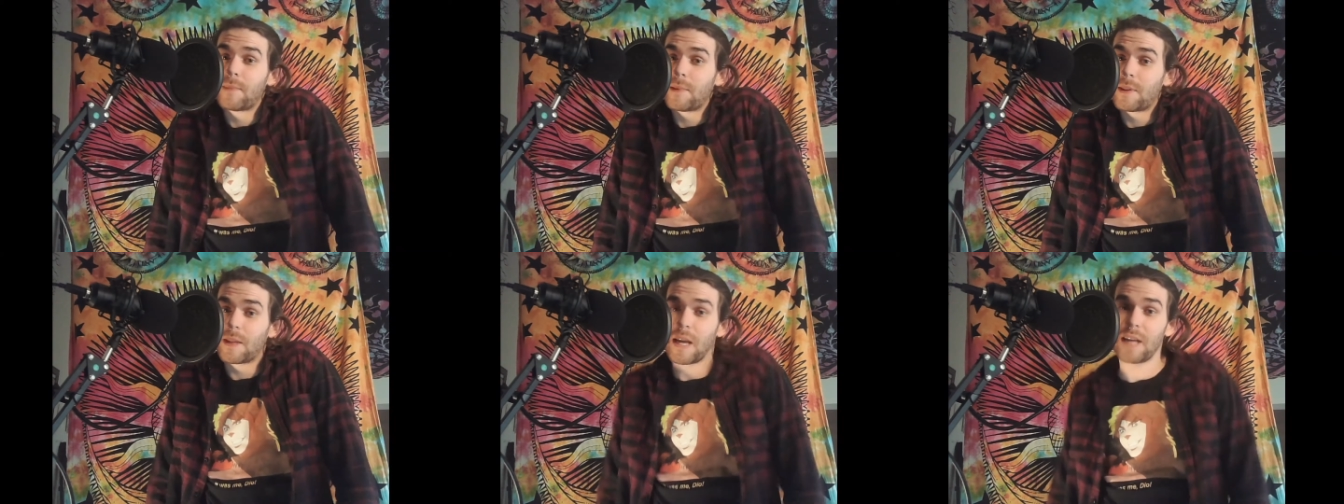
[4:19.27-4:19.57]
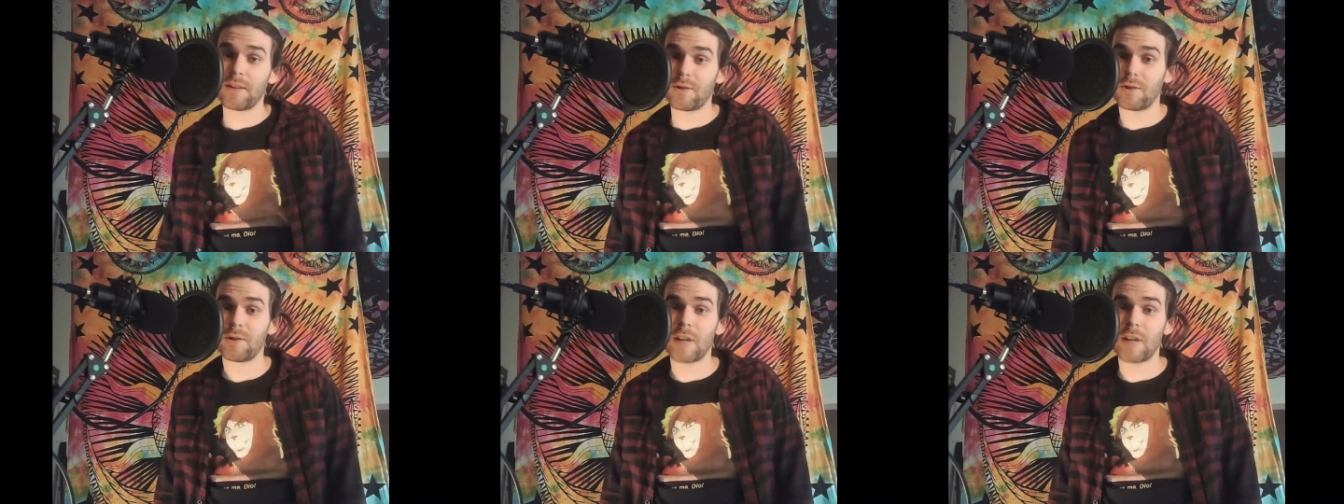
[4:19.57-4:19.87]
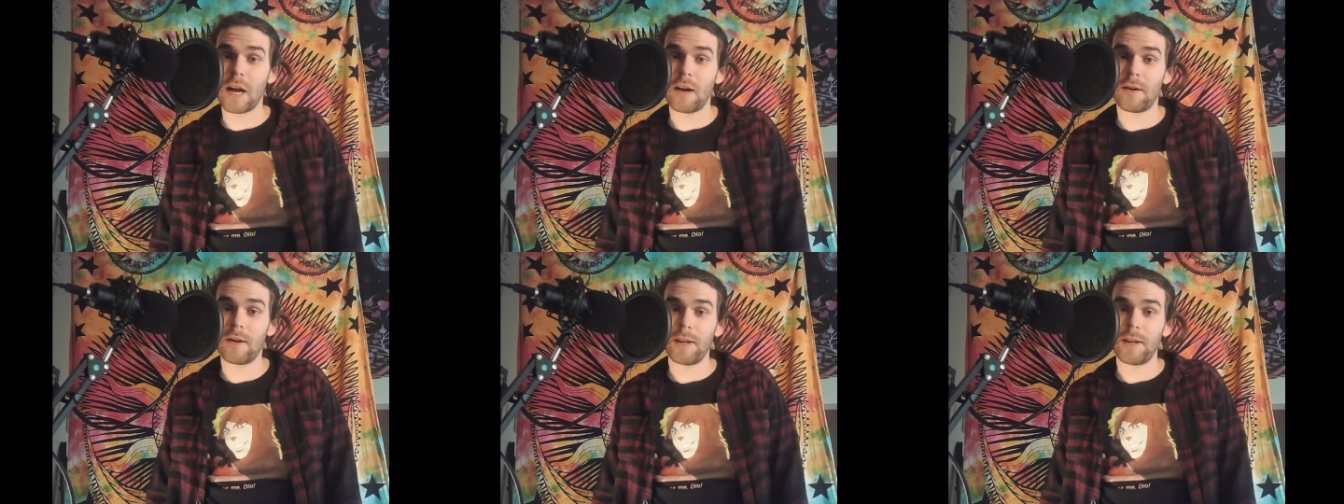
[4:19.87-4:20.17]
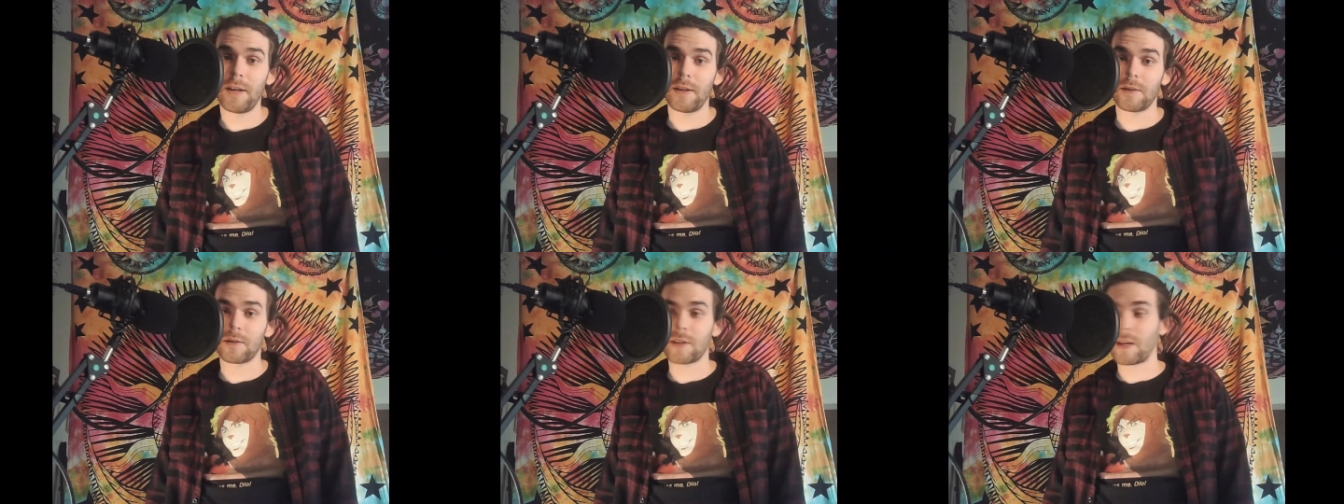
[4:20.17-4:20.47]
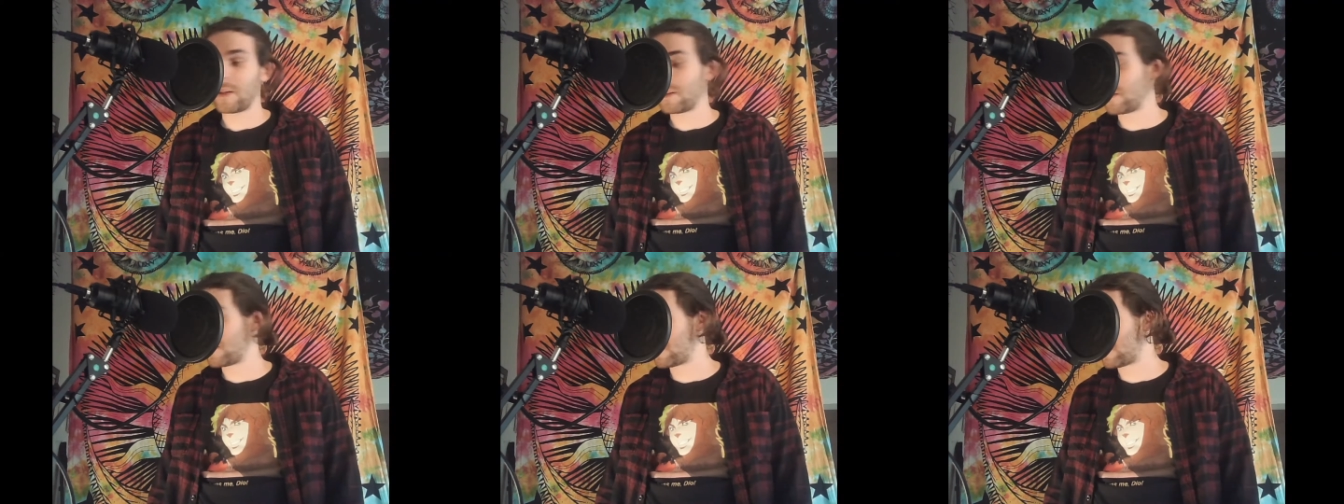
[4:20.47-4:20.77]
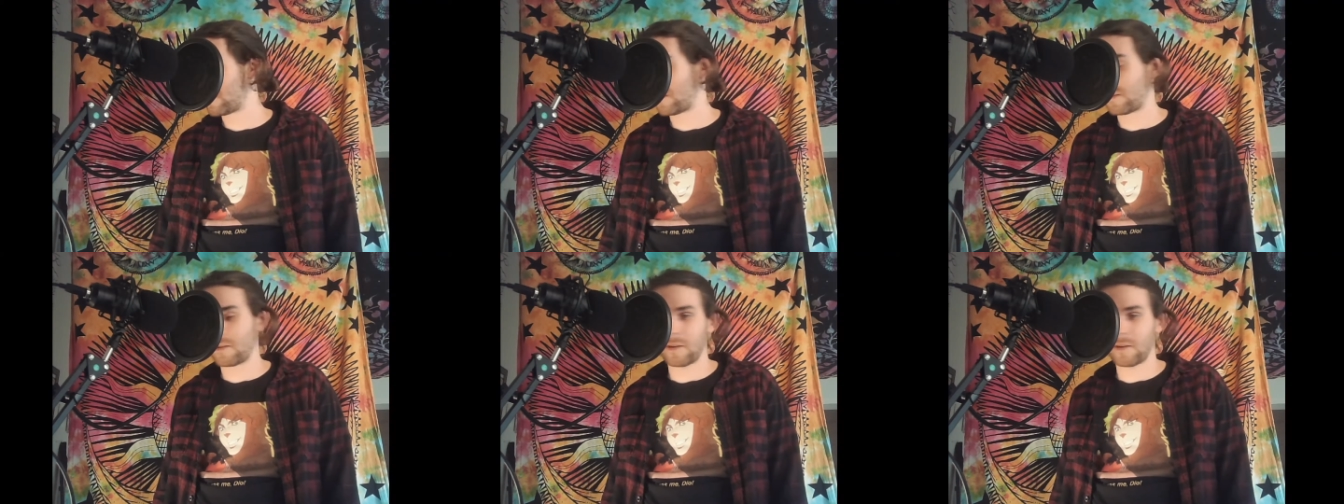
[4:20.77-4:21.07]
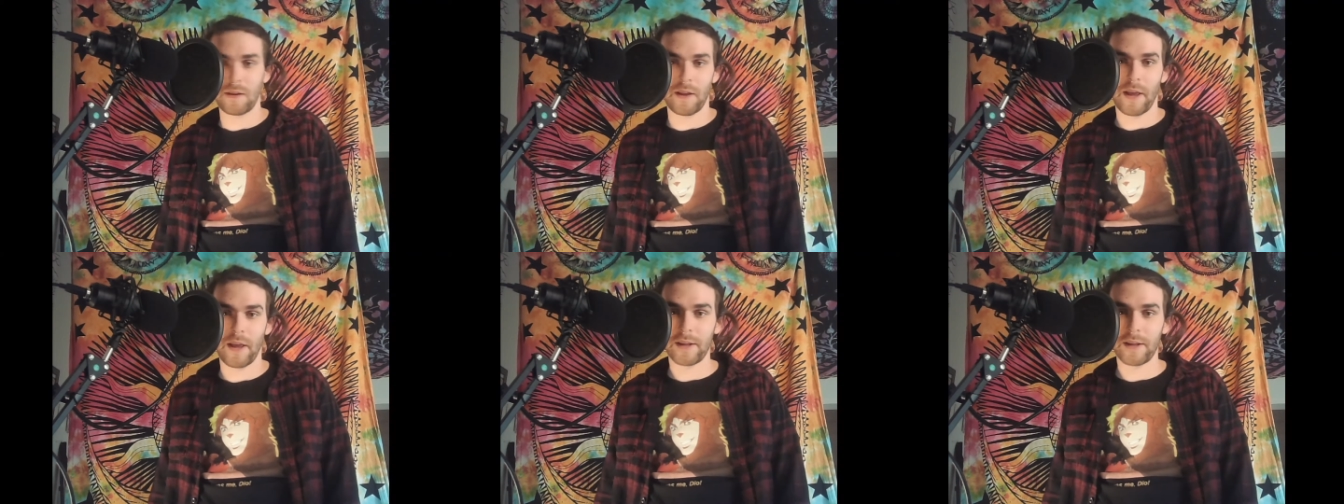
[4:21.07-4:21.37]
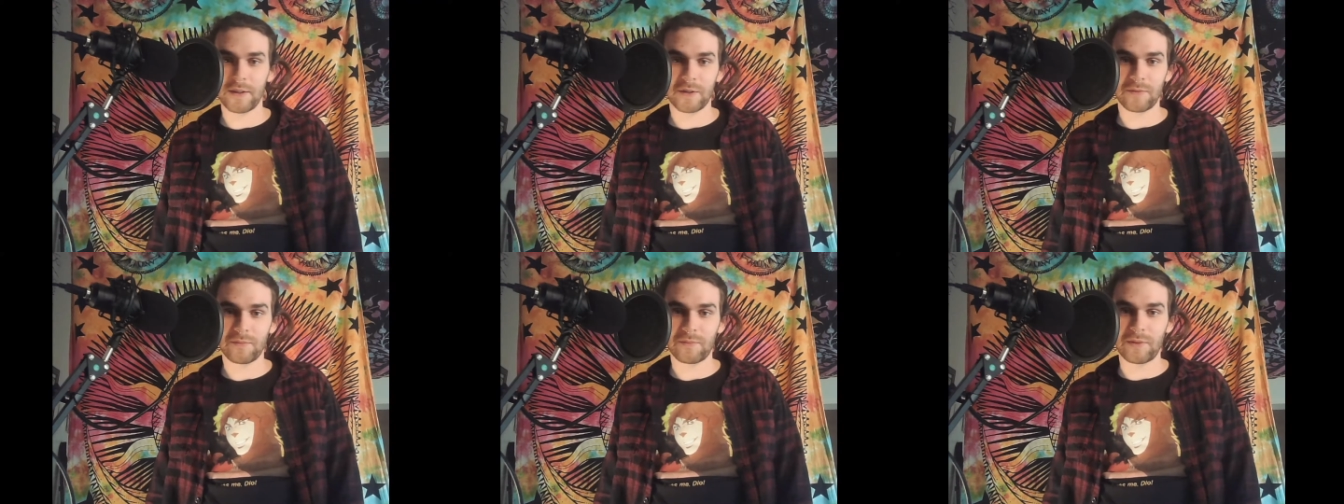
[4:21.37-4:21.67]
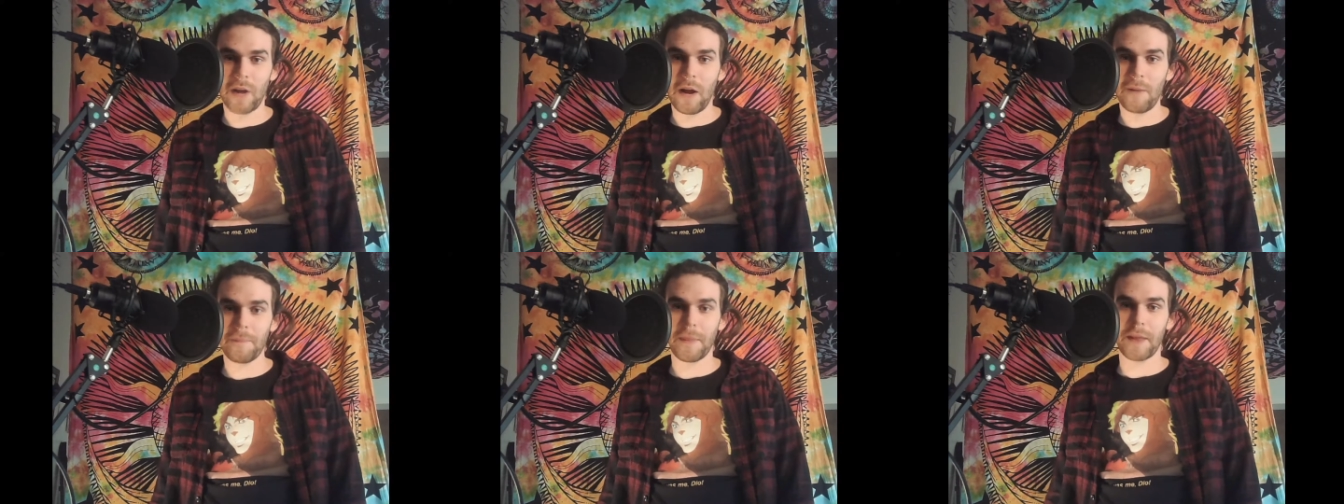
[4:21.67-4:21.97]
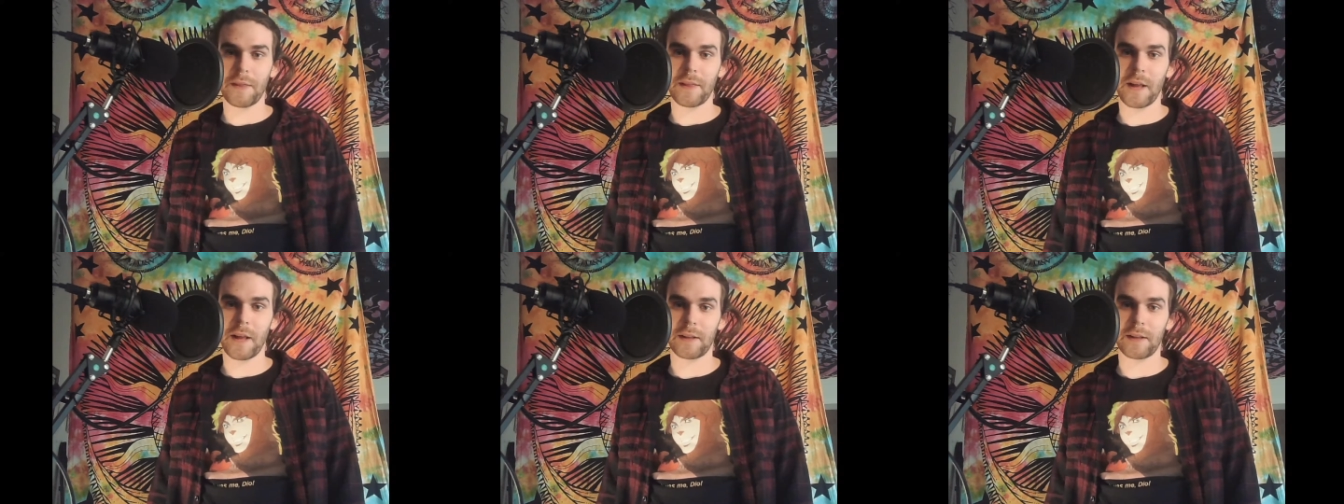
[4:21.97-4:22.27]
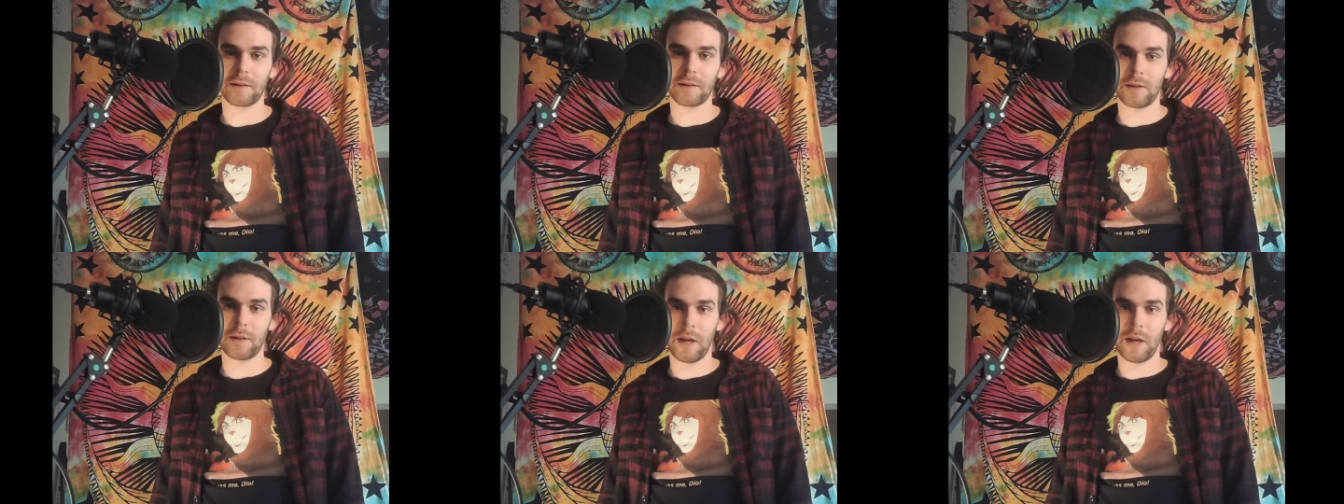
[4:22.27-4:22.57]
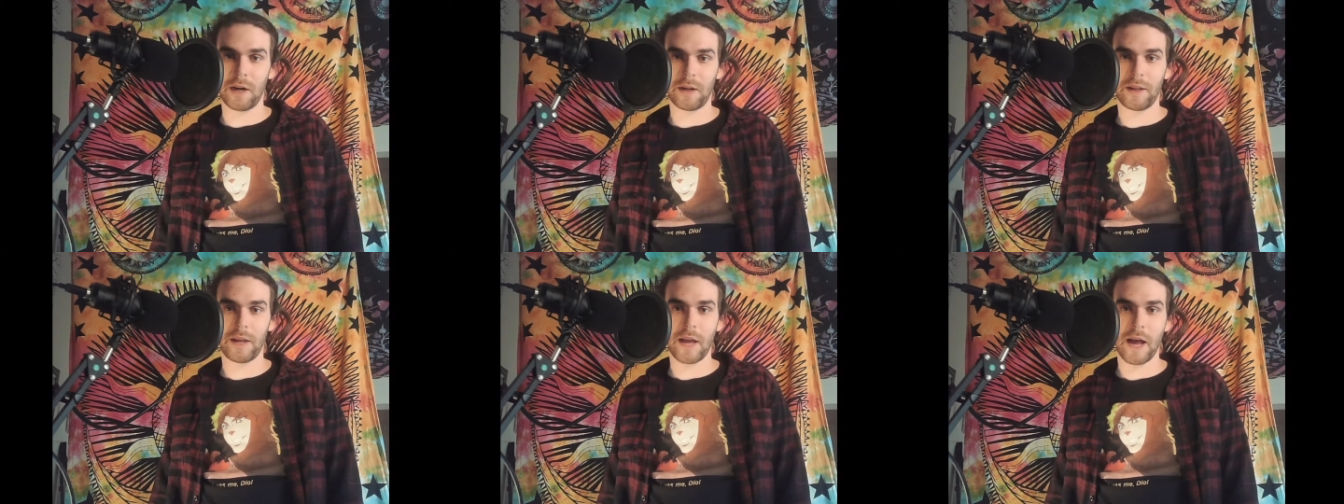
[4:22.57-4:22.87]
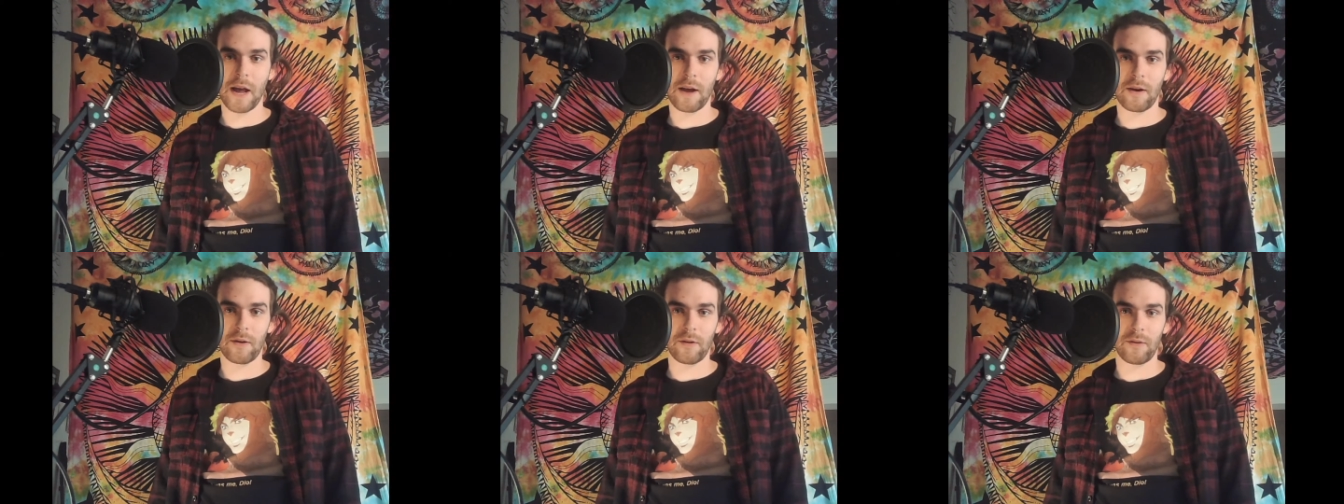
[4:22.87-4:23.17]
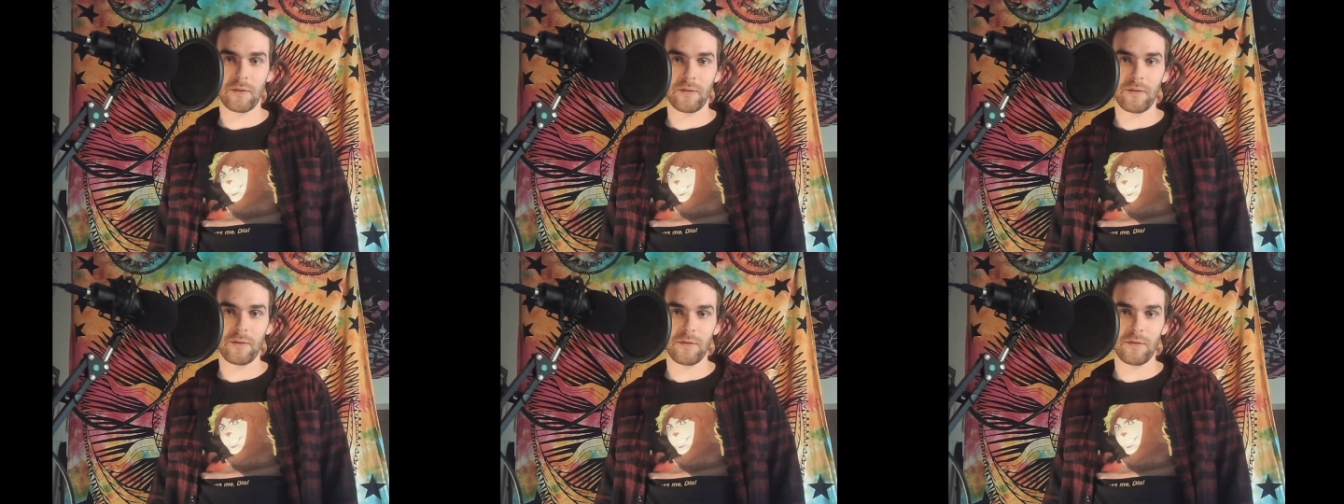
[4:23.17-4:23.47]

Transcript: That's just how it is. It's dumb that that's literally how